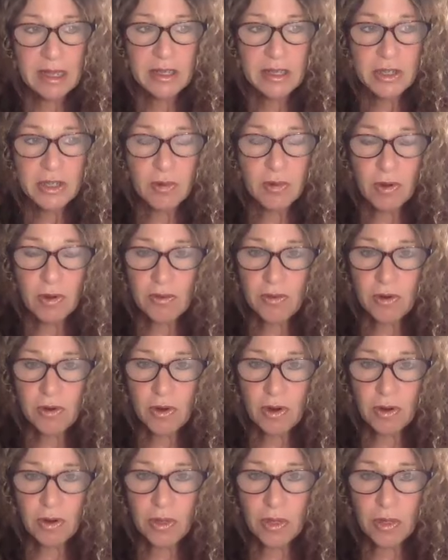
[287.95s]
So
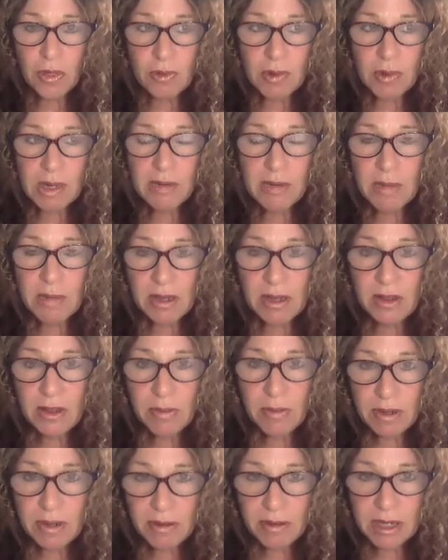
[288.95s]
over a
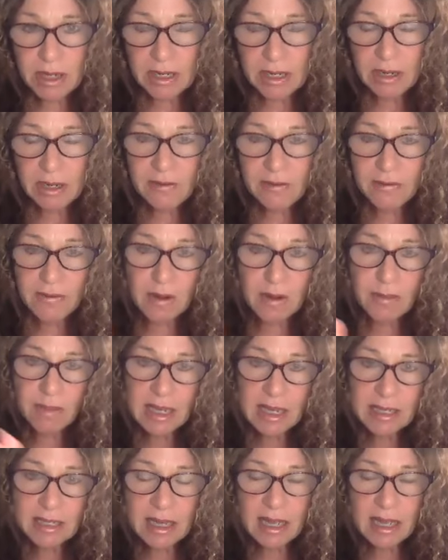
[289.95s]
3-month period from
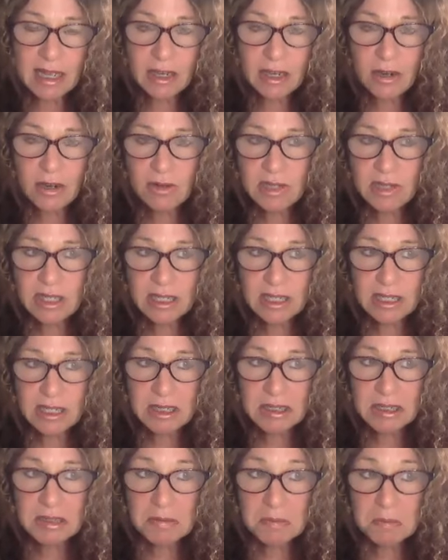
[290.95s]
that
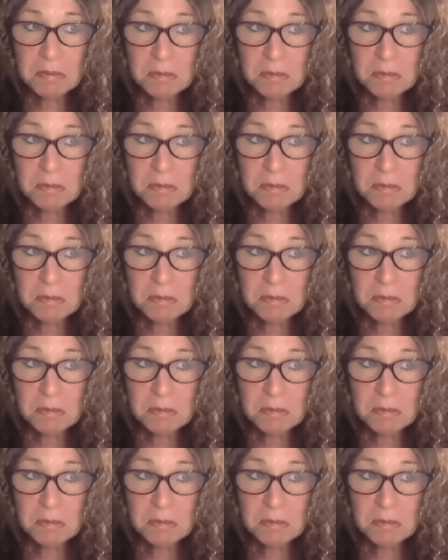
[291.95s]
diagnosis,